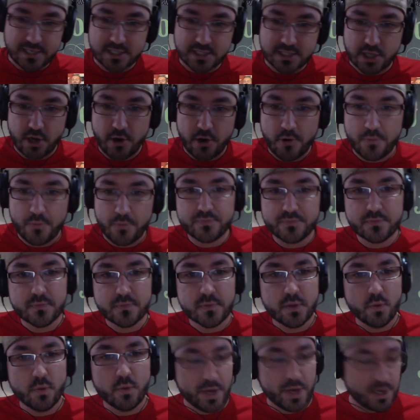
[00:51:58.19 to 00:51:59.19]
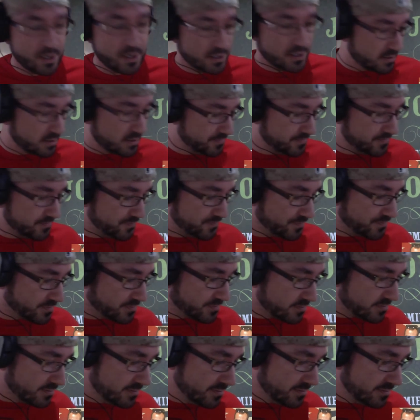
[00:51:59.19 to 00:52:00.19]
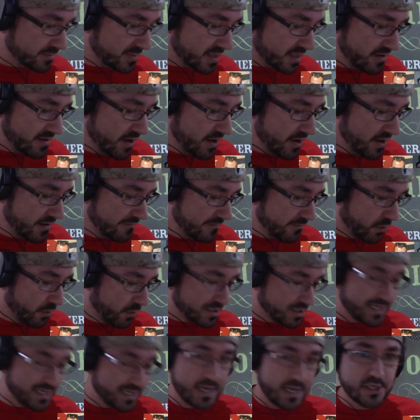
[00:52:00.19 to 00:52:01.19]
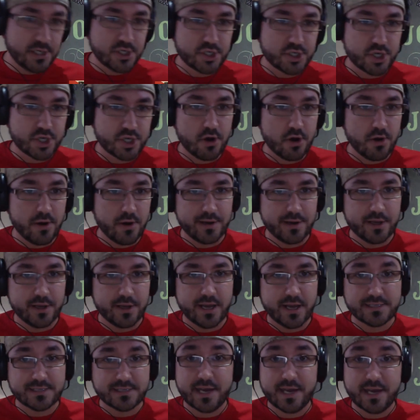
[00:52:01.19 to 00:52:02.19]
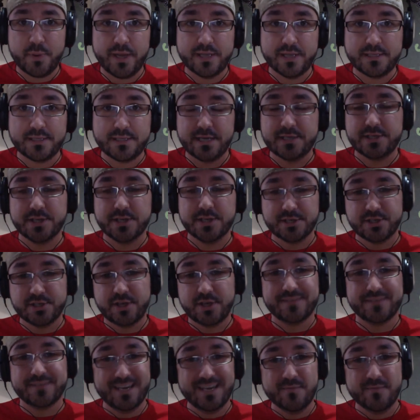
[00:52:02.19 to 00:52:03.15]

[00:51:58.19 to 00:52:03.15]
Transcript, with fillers: so winners for today's show, and you guys got to pay attention because you have to